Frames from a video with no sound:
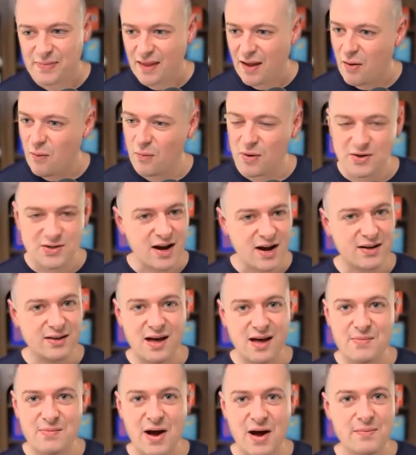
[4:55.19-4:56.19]
we're talking a
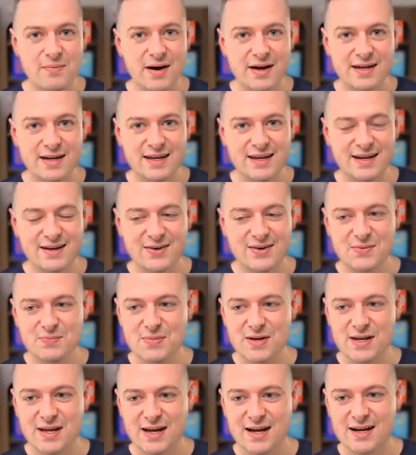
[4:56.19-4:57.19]
lot about money here
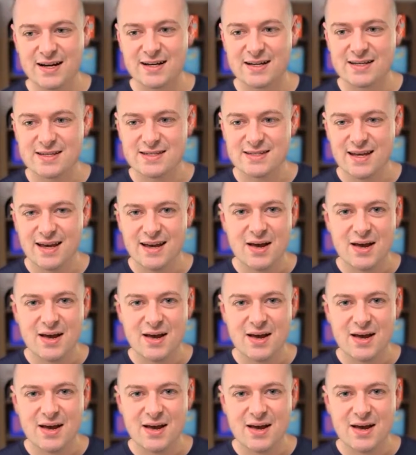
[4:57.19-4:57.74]
because